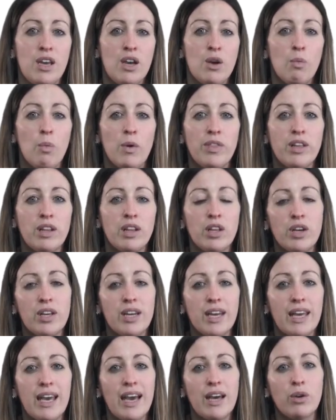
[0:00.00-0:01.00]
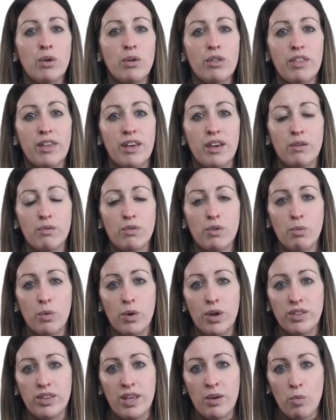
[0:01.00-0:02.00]
when the learner cannot think of the
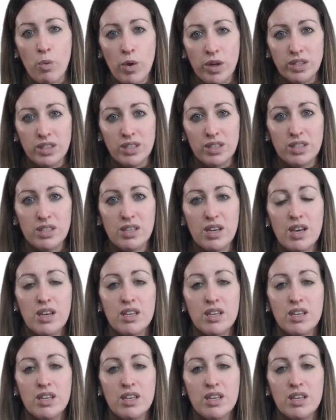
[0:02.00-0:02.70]
word they want,